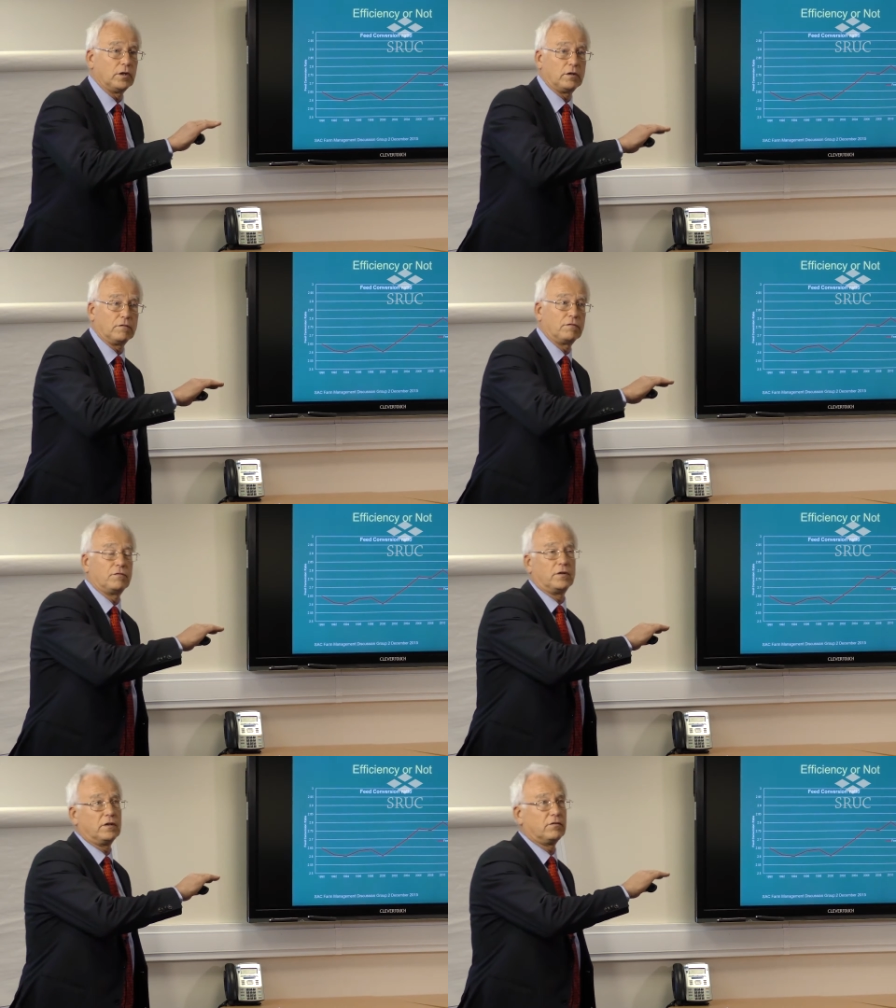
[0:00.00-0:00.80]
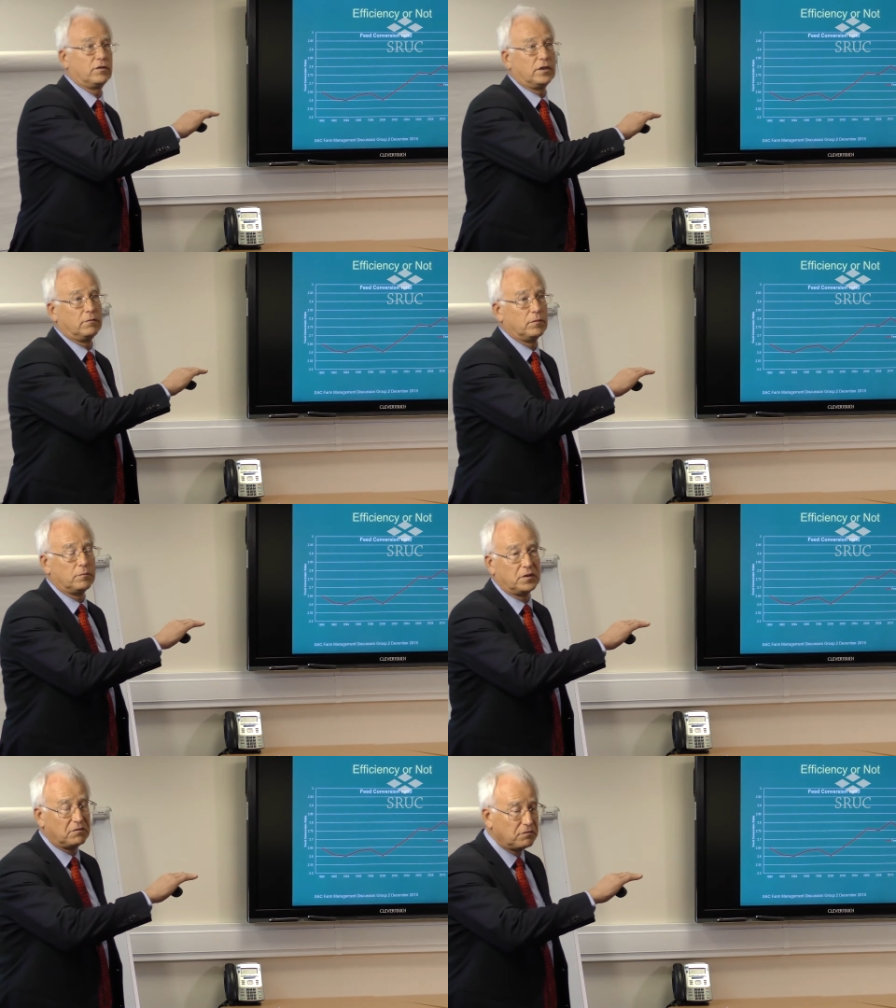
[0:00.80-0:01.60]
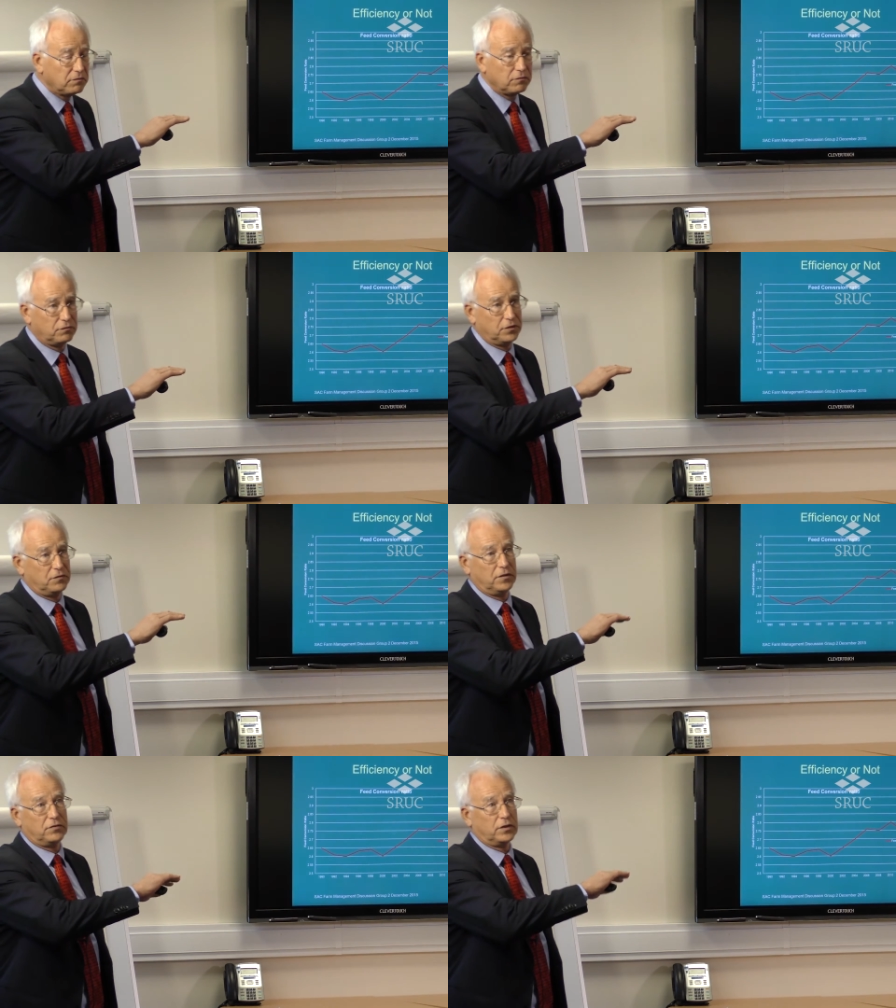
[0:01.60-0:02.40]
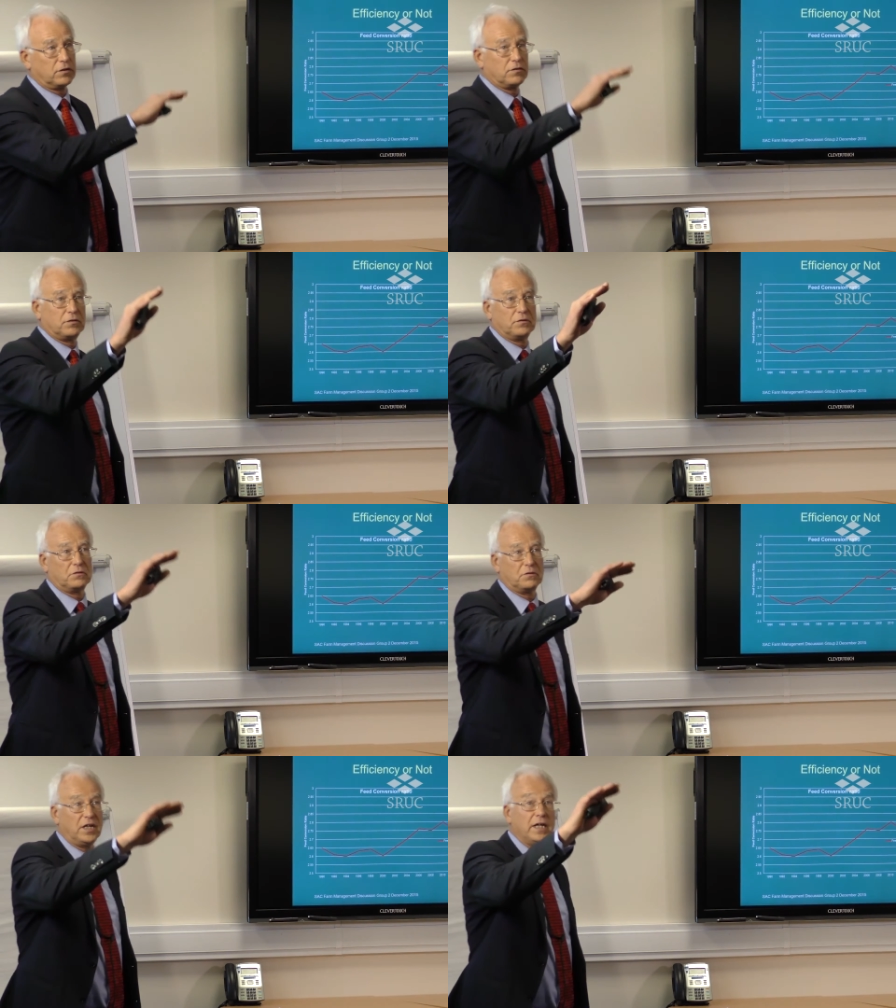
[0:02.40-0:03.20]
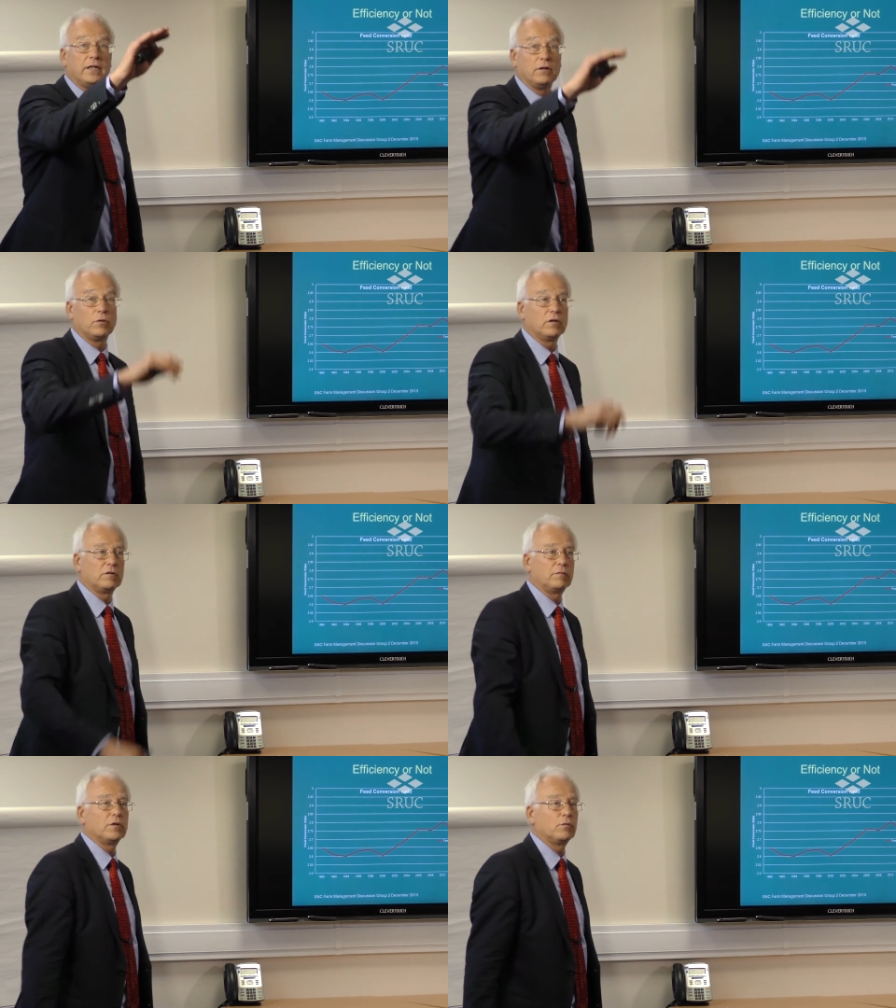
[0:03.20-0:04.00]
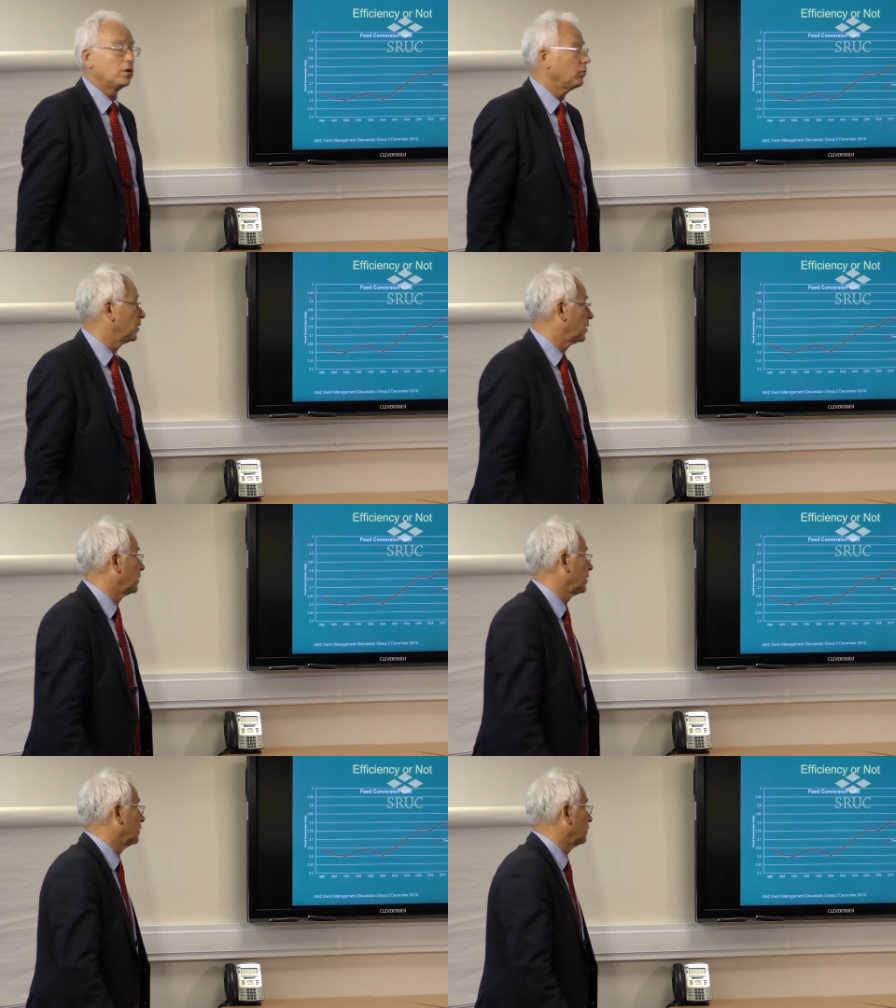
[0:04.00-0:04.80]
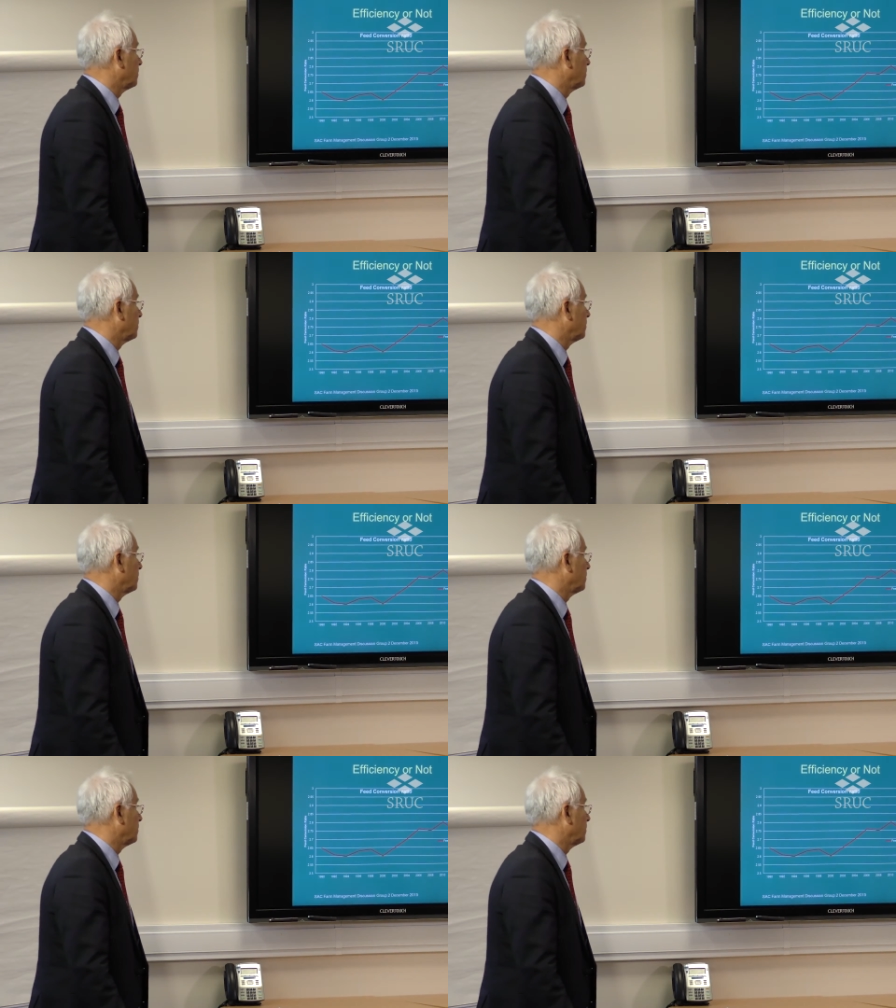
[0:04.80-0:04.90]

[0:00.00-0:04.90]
weight of uh, say maybe 56 to 80, whereas about where we are now.